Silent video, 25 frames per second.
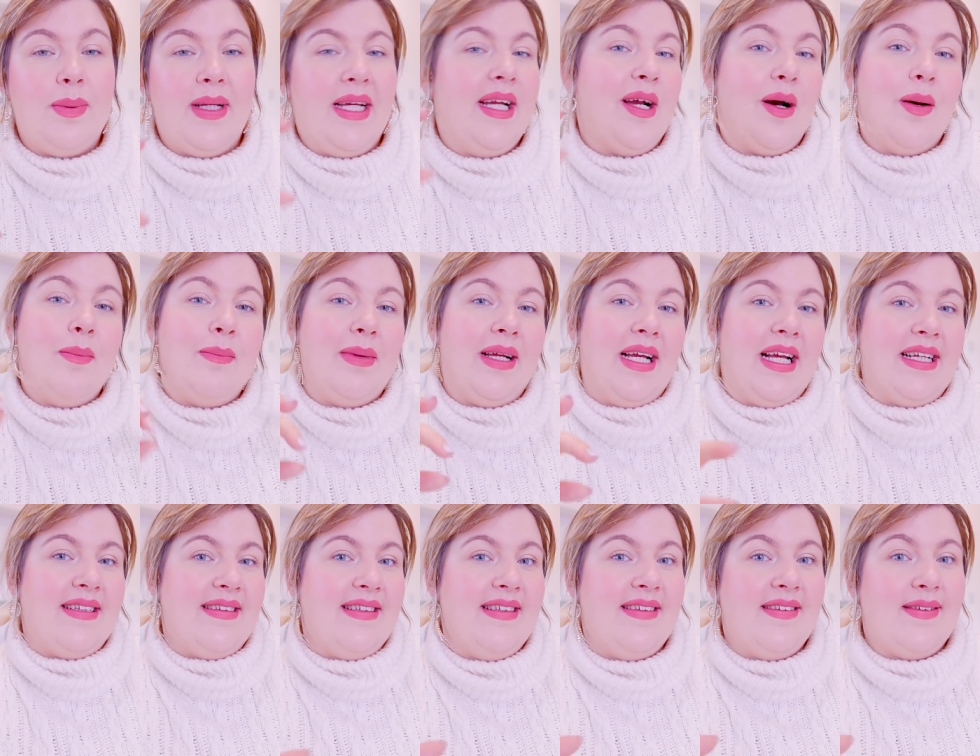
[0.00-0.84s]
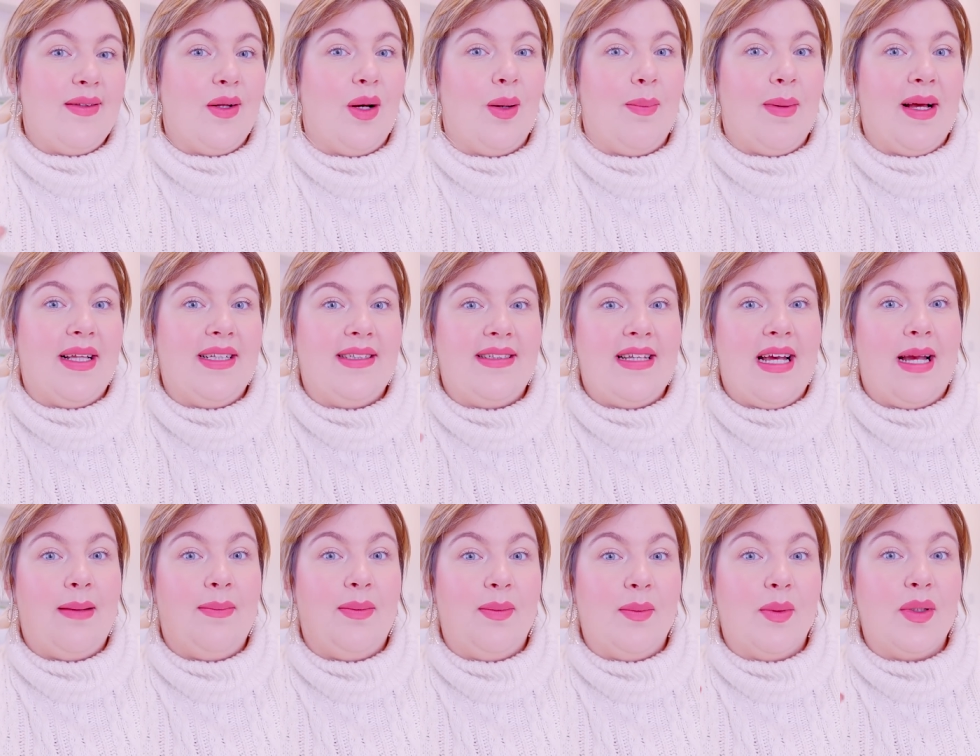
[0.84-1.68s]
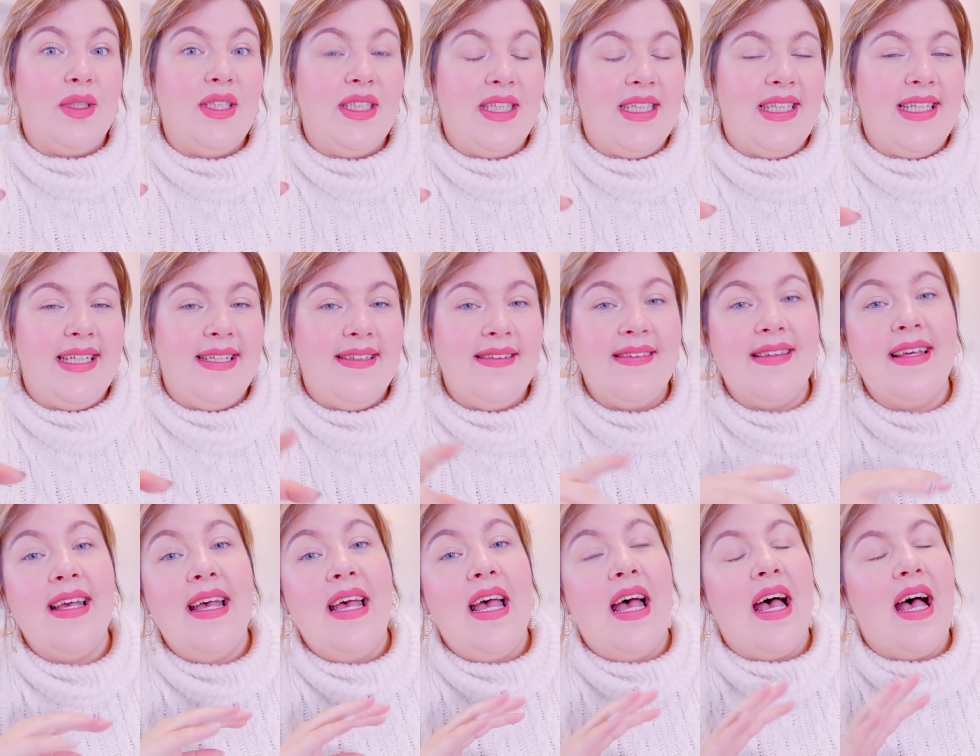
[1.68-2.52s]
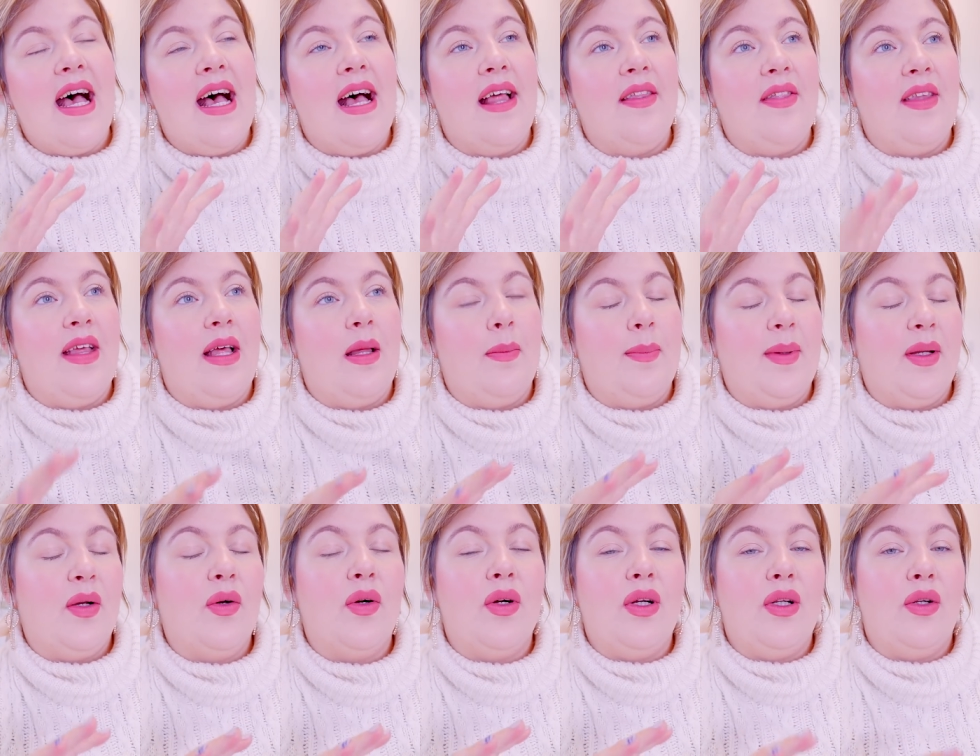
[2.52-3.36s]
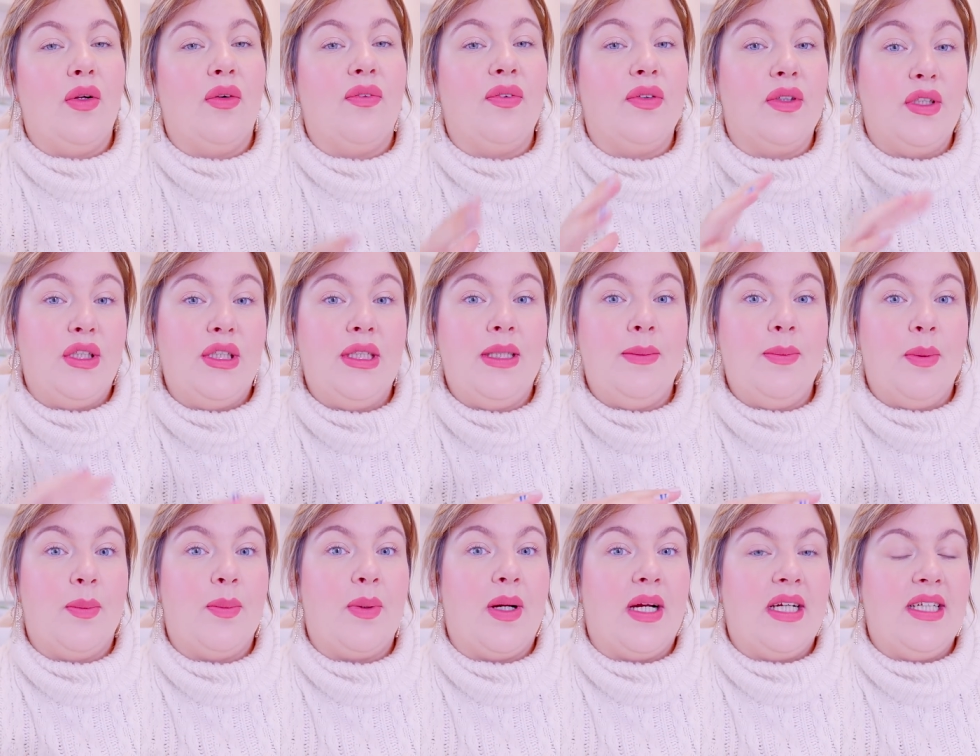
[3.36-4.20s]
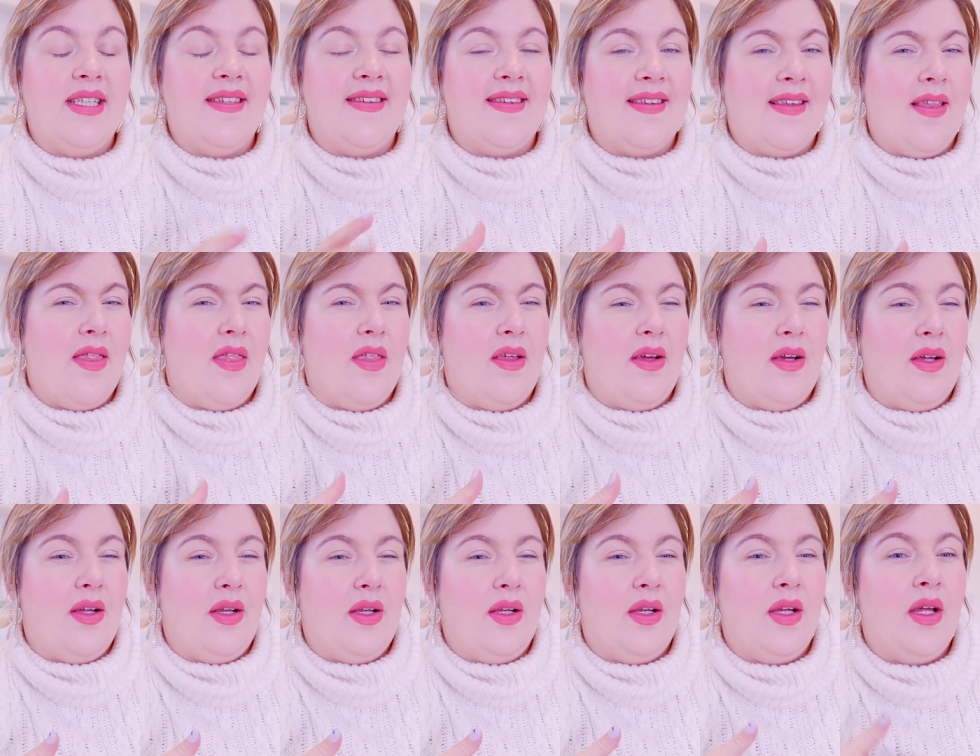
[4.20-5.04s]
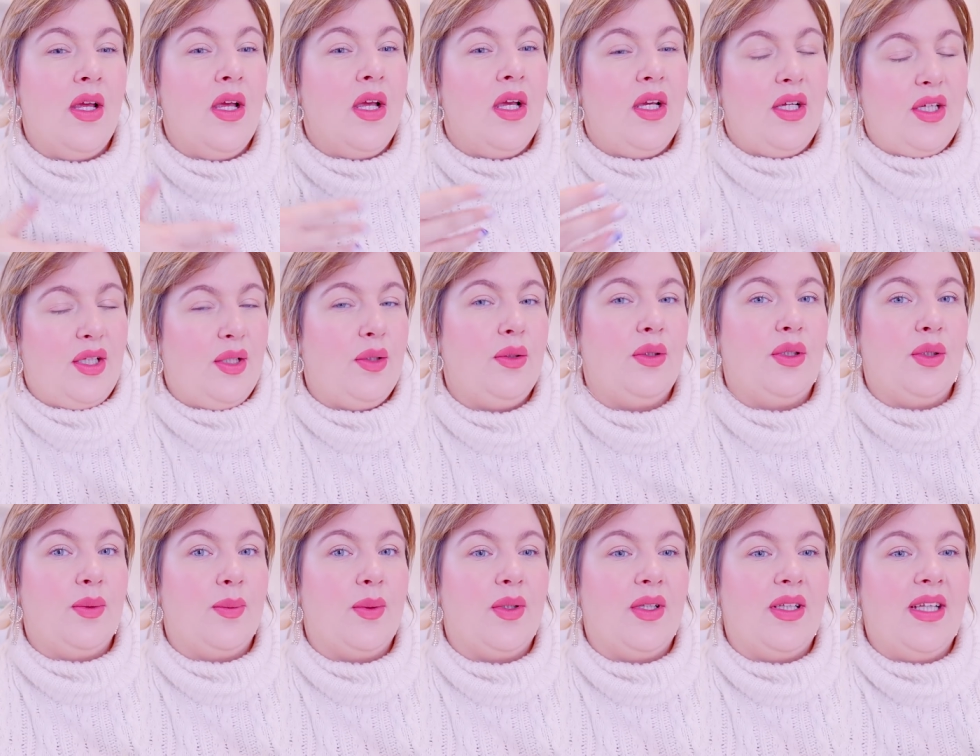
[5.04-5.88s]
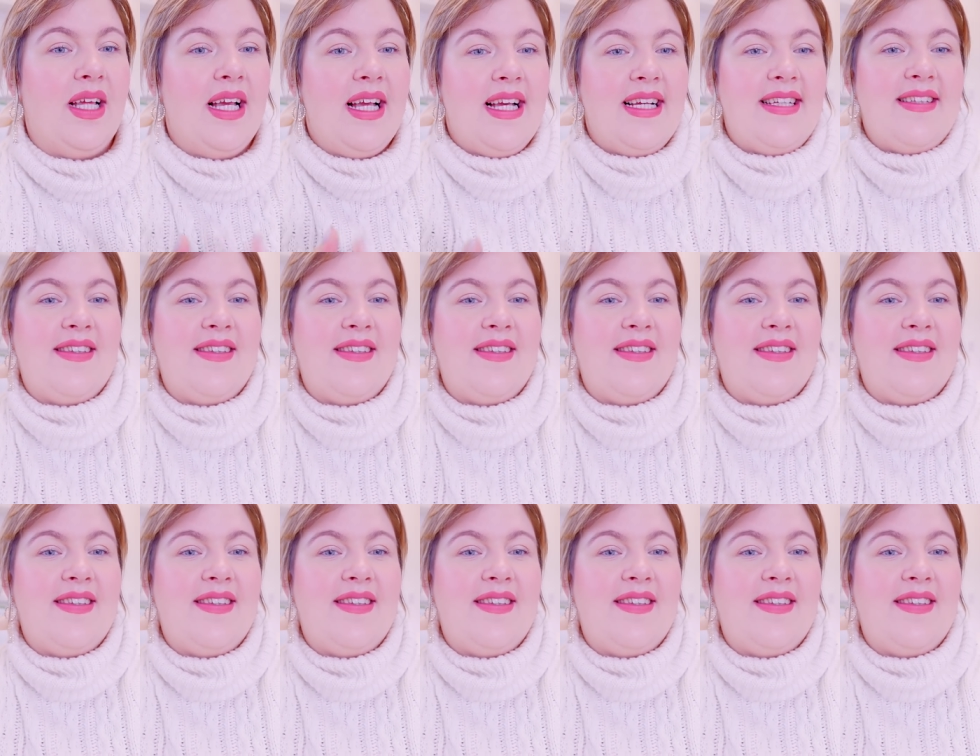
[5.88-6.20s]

be on my Etsy store by the time you're watching this and they'll be going up for a cheaper price than usual.